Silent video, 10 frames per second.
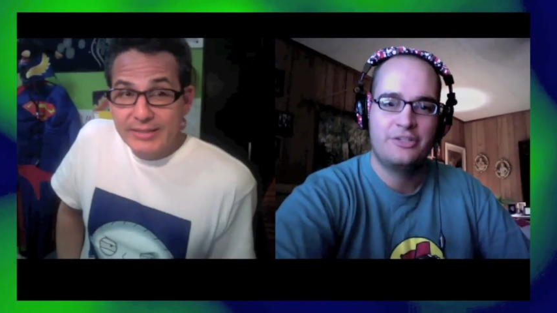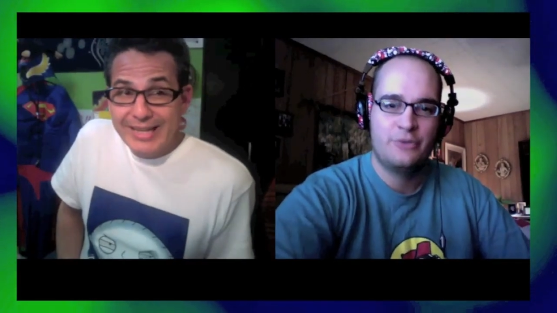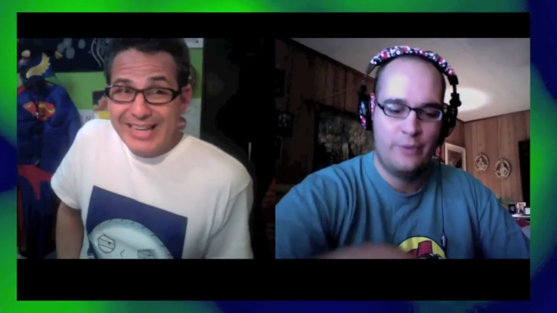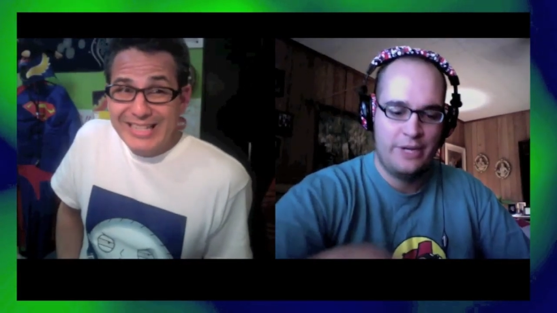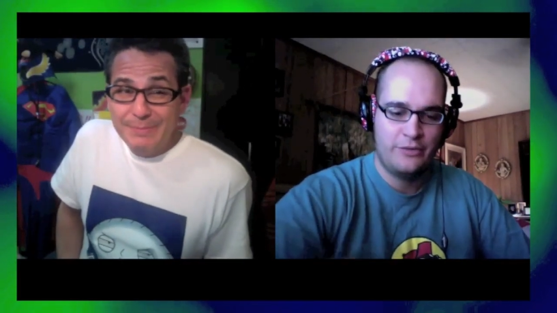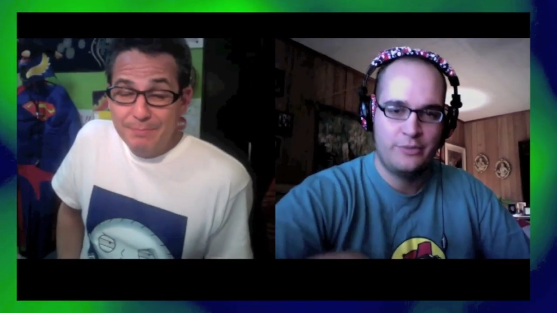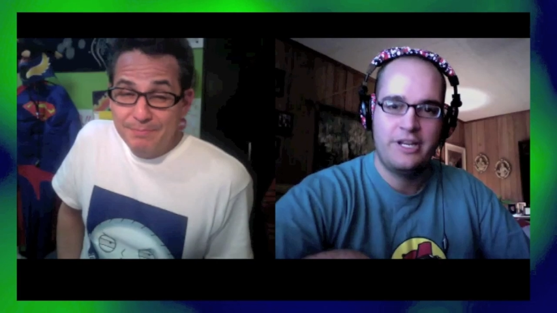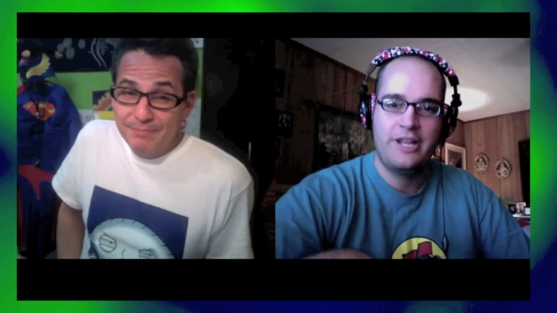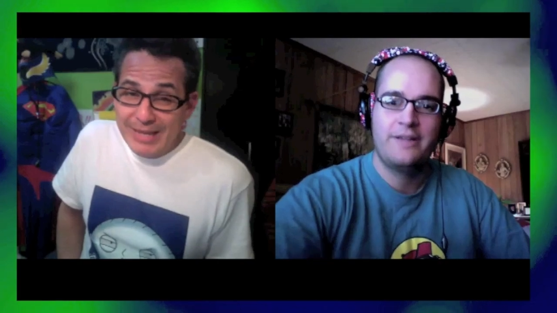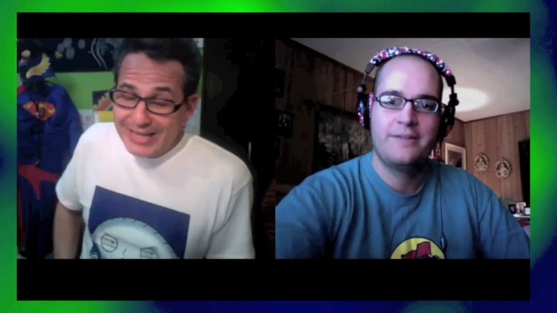Speaker 1: right? three weeks from
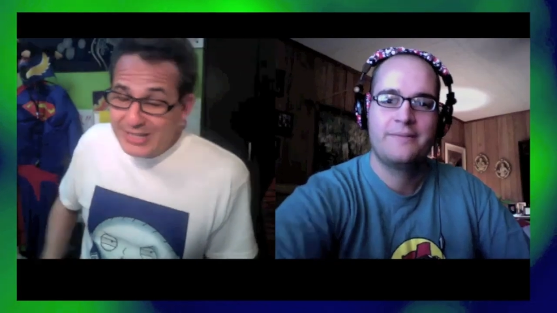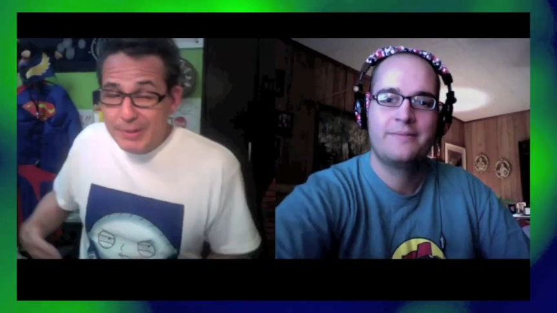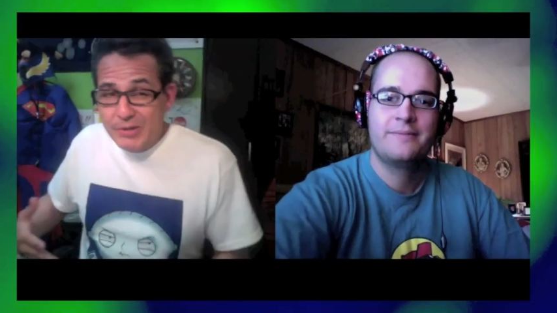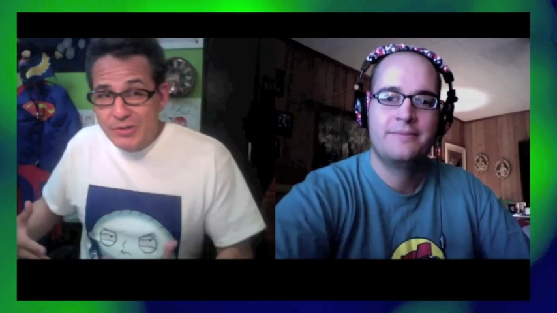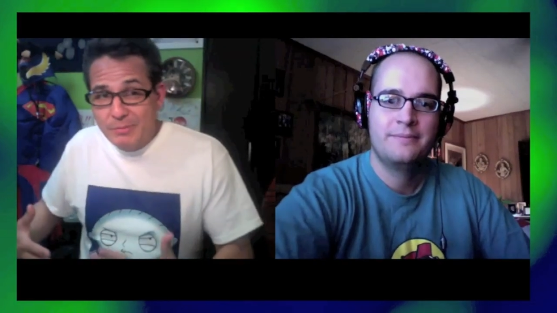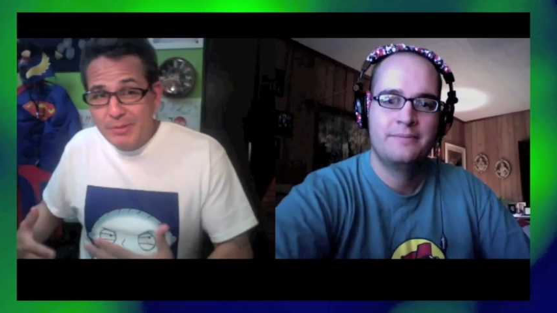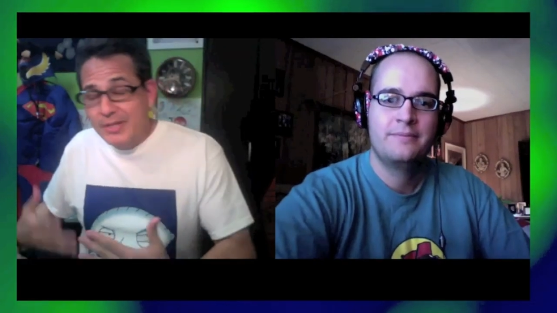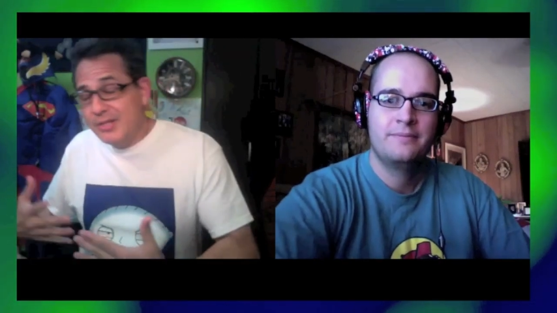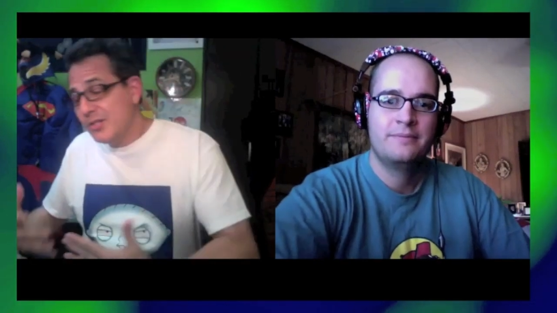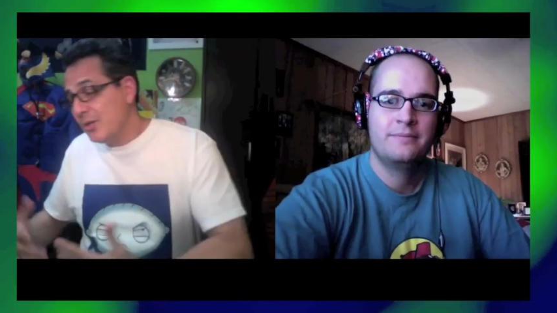today. And he's bigger than
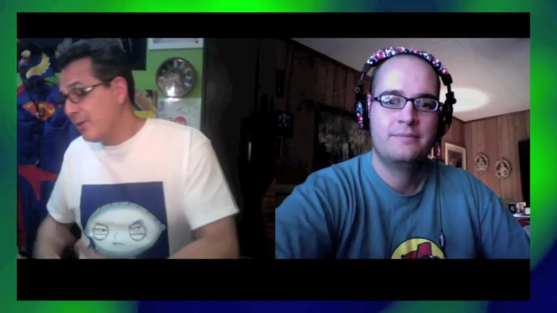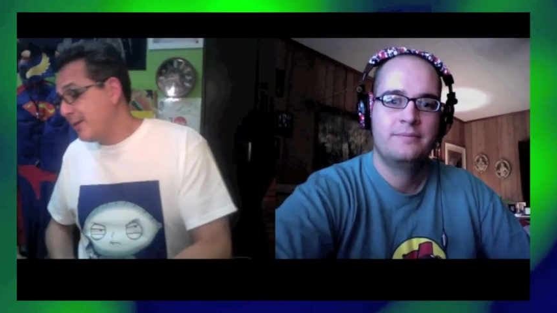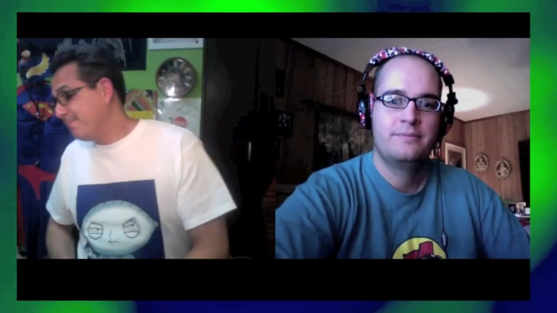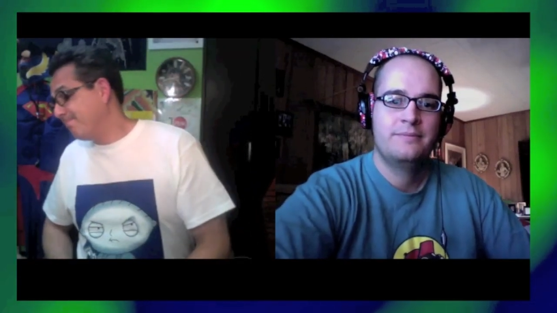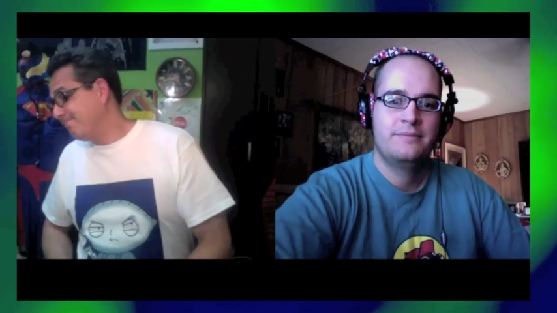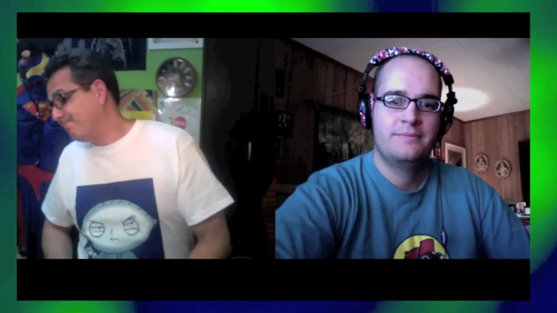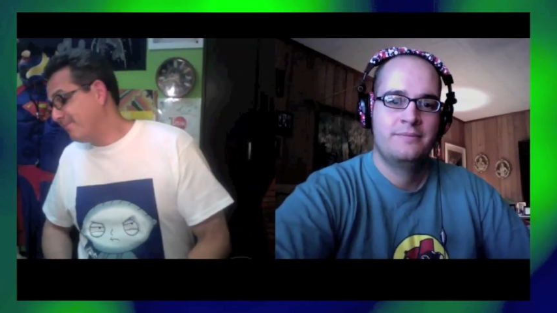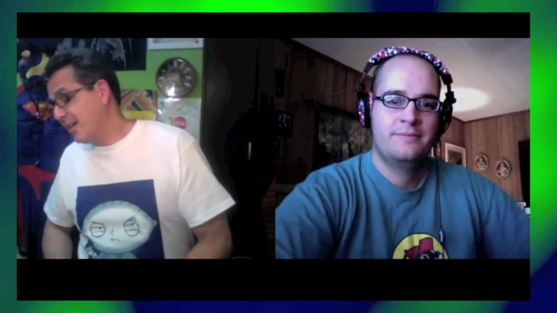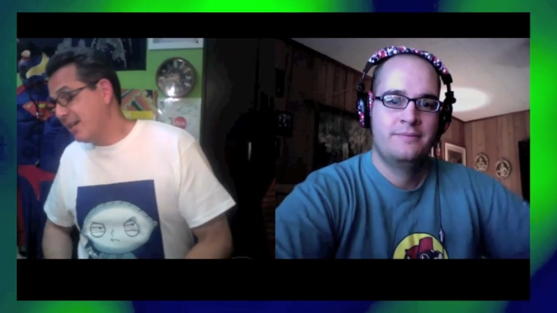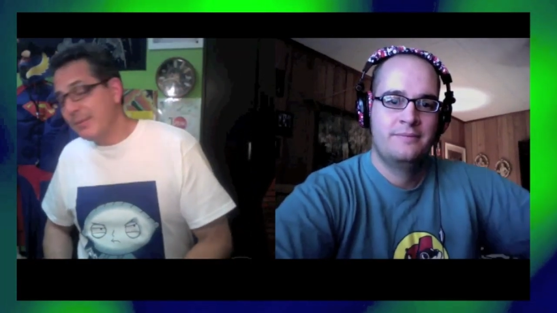me, so um,
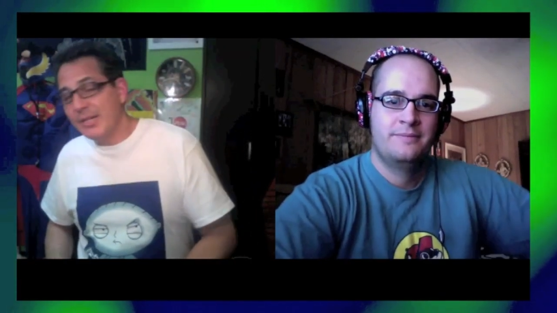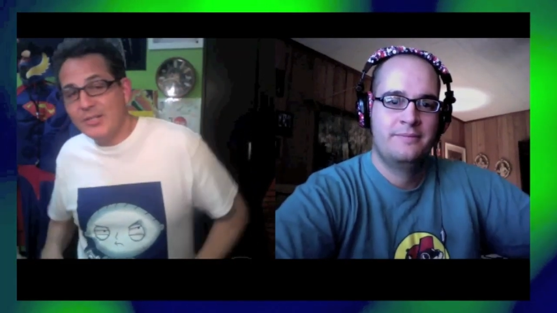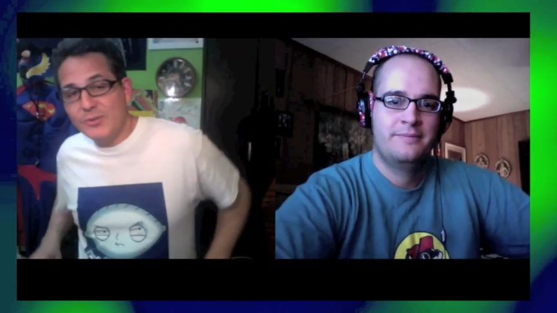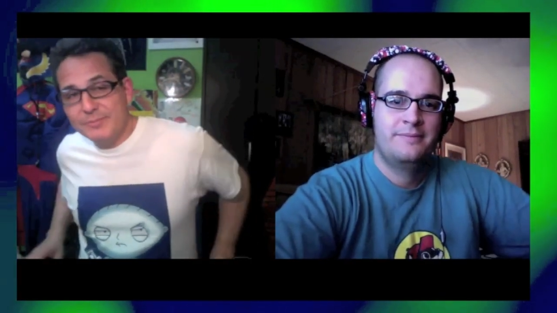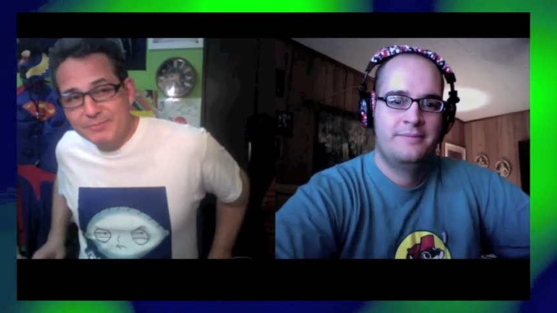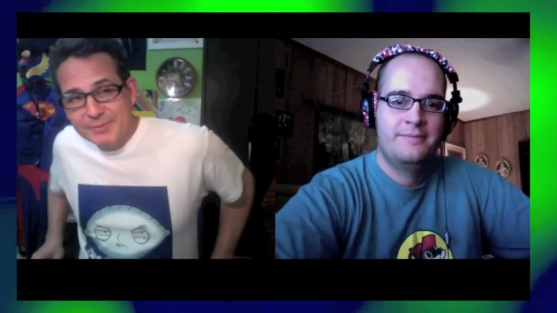I got to be nice to him.